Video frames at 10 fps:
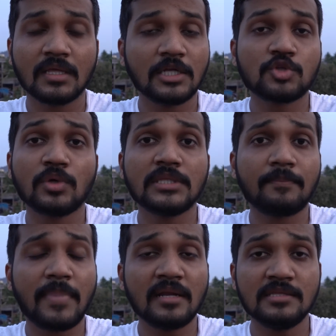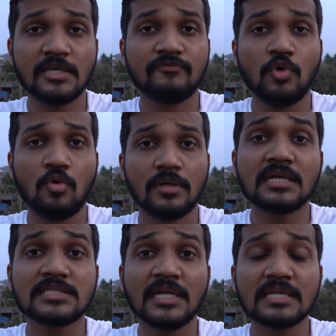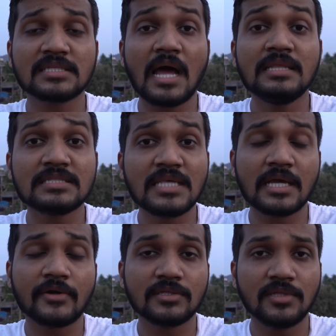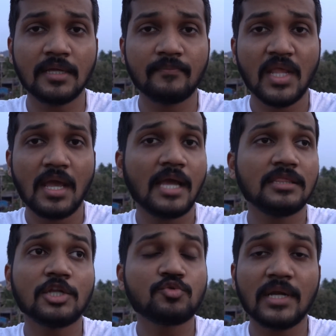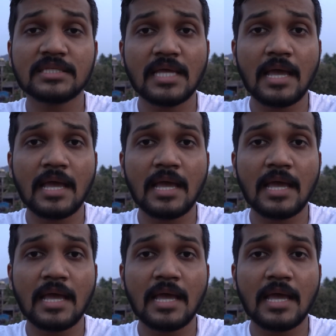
That is what their parents have told, considered as an unsacred thing, and that is why it is